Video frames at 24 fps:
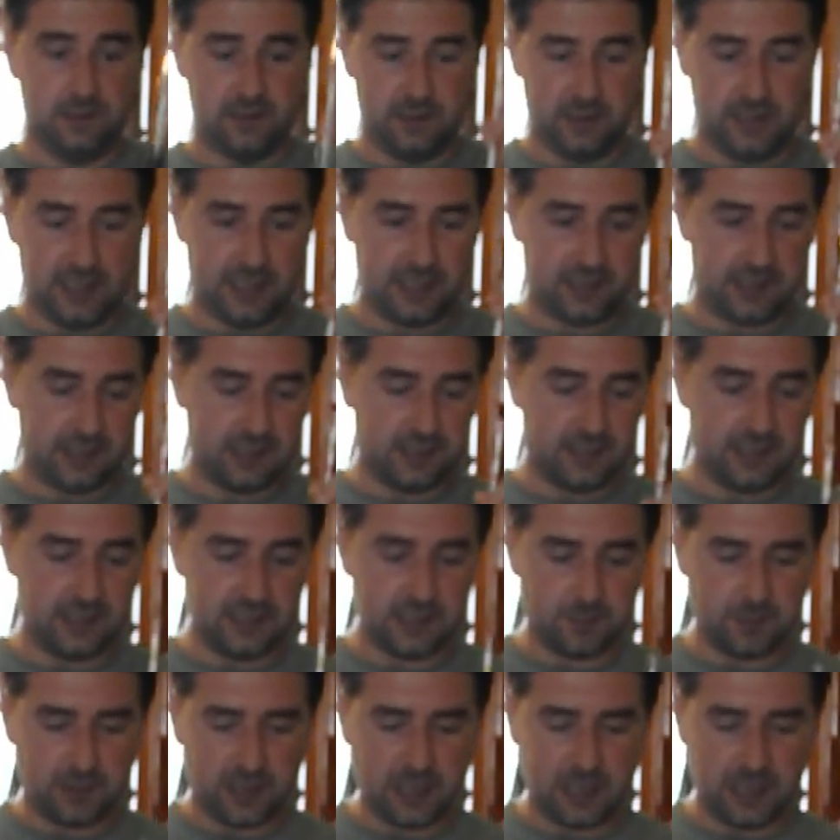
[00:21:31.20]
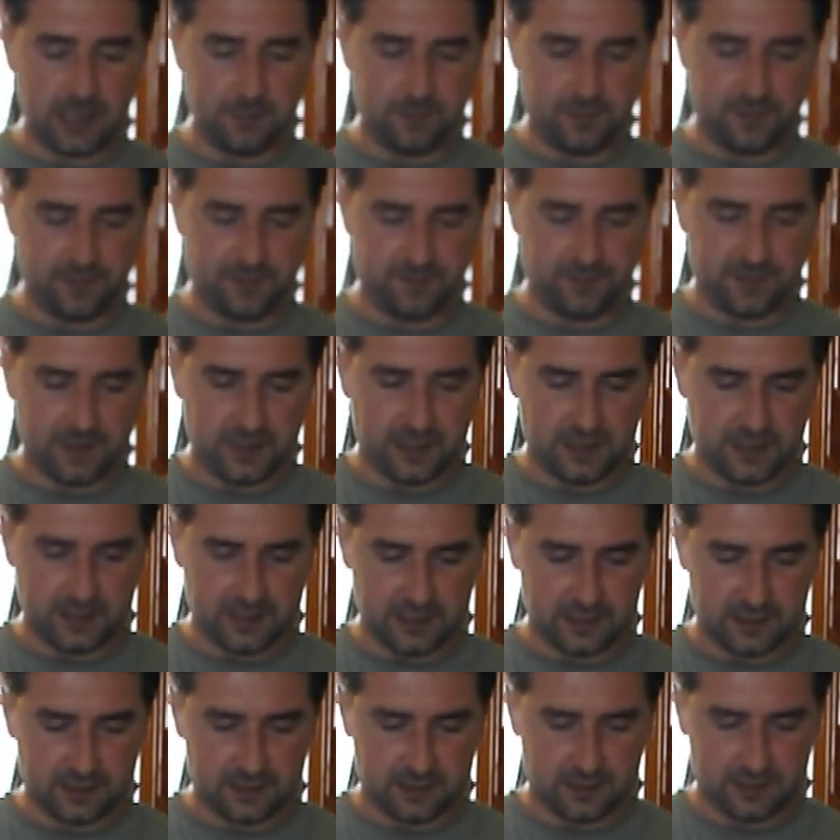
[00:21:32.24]
testing things, but I prefer
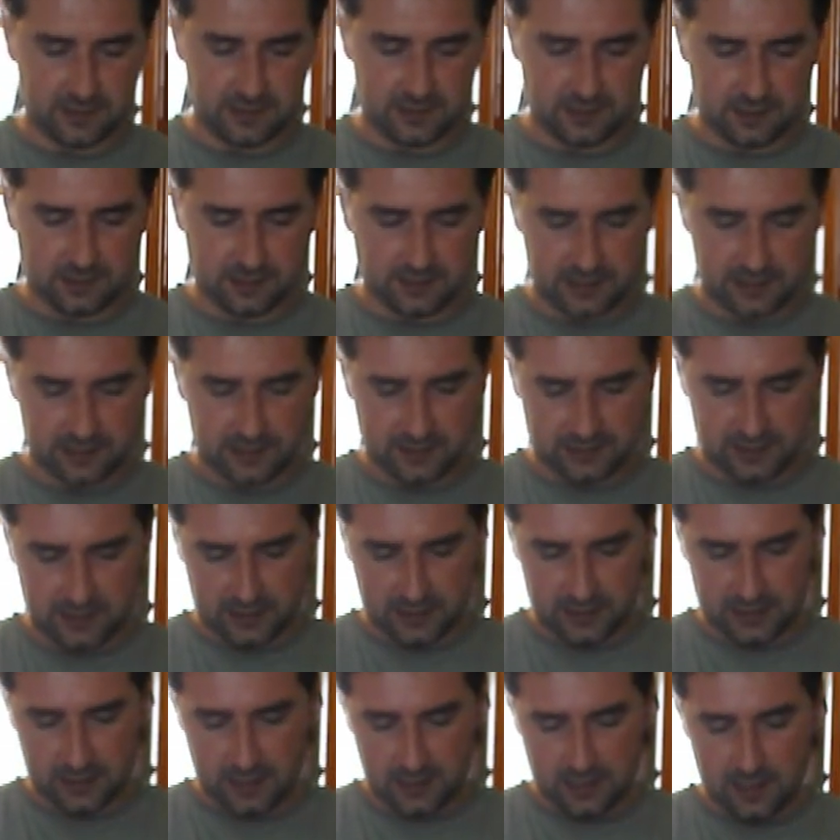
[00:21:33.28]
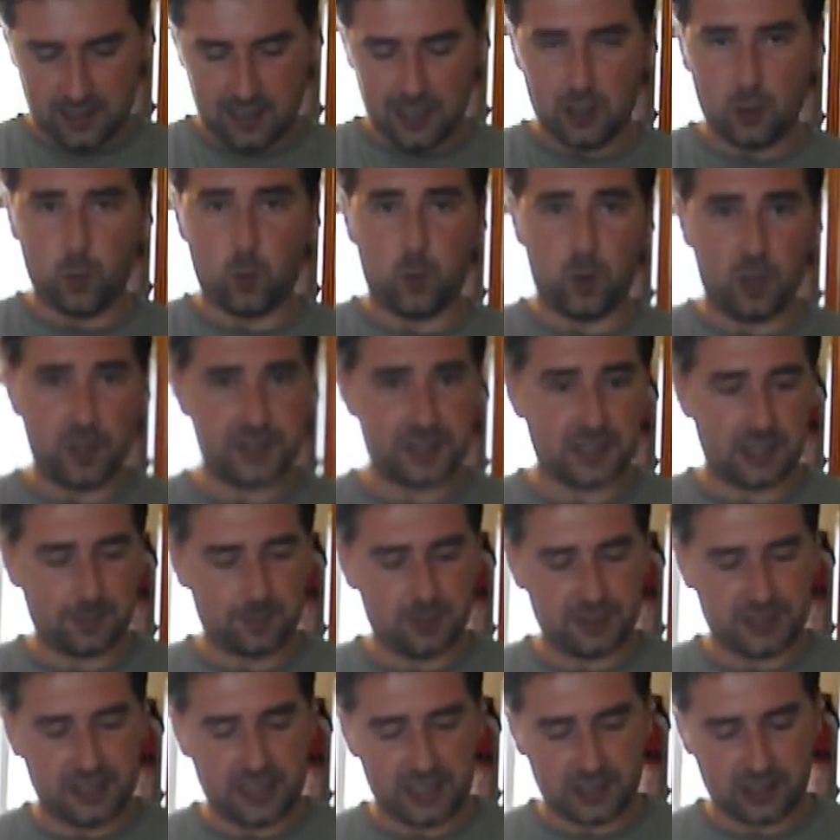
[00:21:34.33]
this. So let's see what our
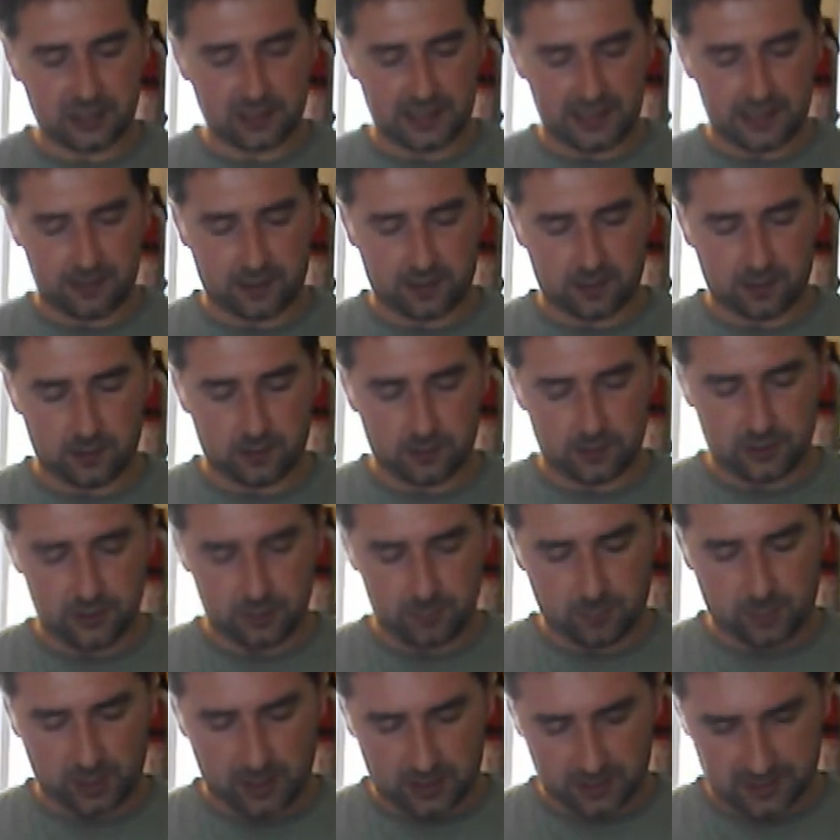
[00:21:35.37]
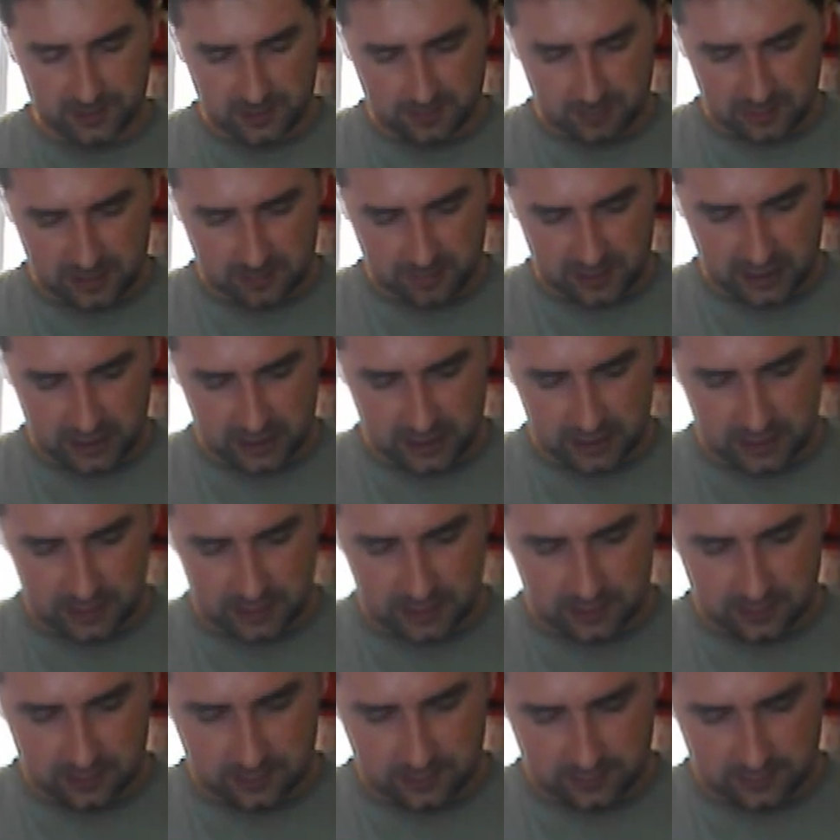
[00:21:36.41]
potential alcohol could possibly be.